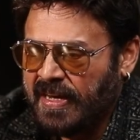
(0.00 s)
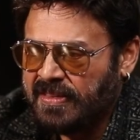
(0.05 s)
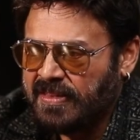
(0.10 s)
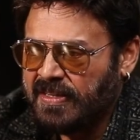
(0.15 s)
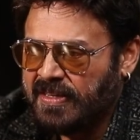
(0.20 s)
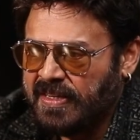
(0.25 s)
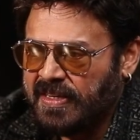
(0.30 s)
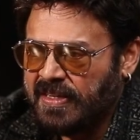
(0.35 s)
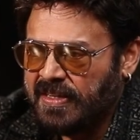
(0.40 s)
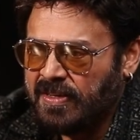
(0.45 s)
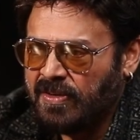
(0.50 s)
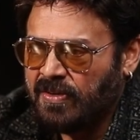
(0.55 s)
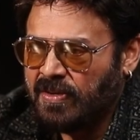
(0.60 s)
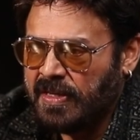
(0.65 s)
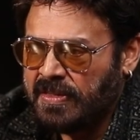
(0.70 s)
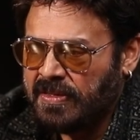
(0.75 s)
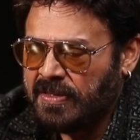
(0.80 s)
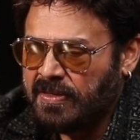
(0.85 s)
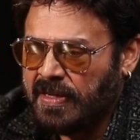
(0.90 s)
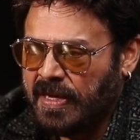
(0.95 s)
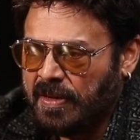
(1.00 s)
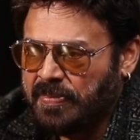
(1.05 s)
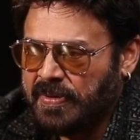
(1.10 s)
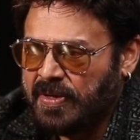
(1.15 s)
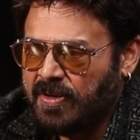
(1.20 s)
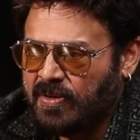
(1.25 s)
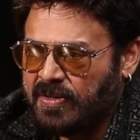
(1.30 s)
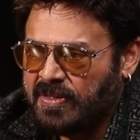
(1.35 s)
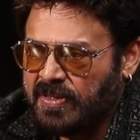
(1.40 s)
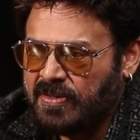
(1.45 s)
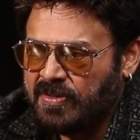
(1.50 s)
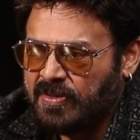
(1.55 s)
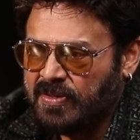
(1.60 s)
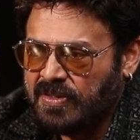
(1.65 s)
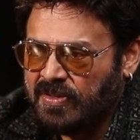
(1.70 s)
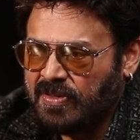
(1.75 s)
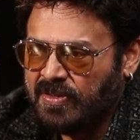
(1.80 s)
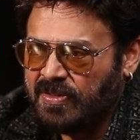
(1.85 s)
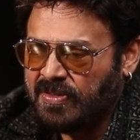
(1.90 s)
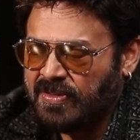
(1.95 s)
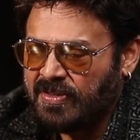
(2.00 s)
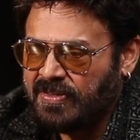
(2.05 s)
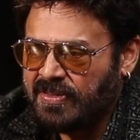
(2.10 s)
Andarki you know andaru happy ga untaru, you know,